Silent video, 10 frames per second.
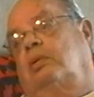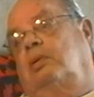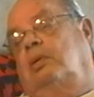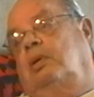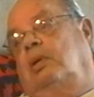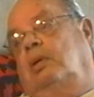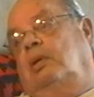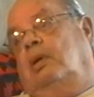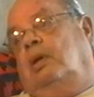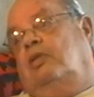store?
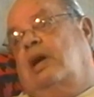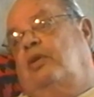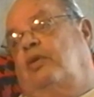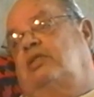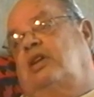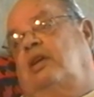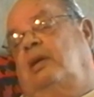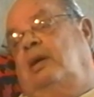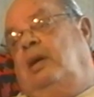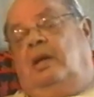Because I know
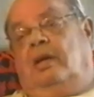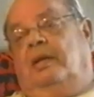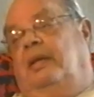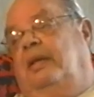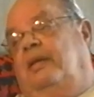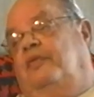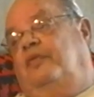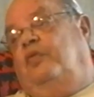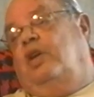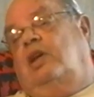he's, uh, uh,
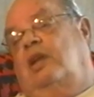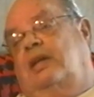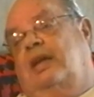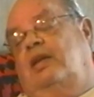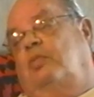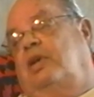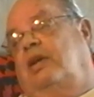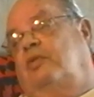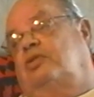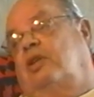if we could collect
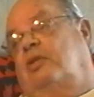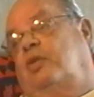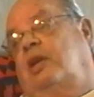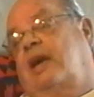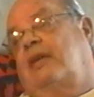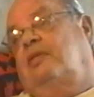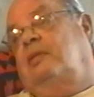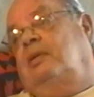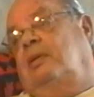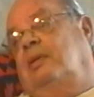any of the money that was on it, we'd
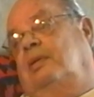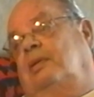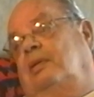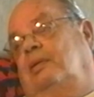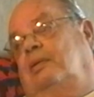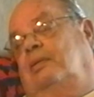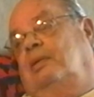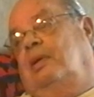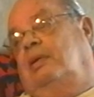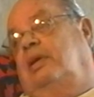have it. I never
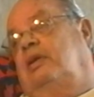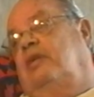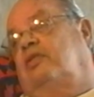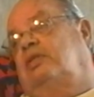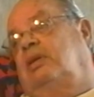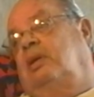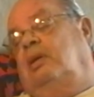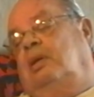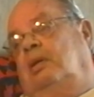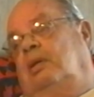saw it. Didn't yeah. you
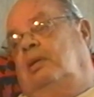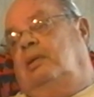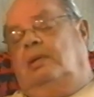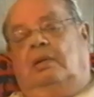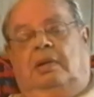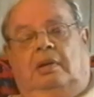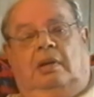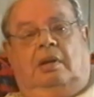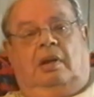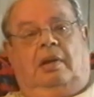ever see it? No.
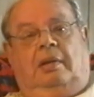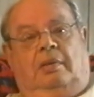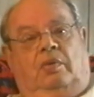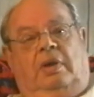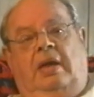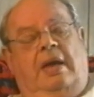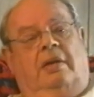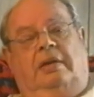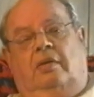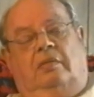
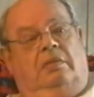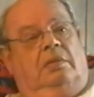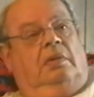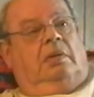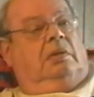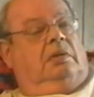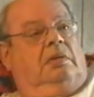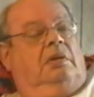He had it there,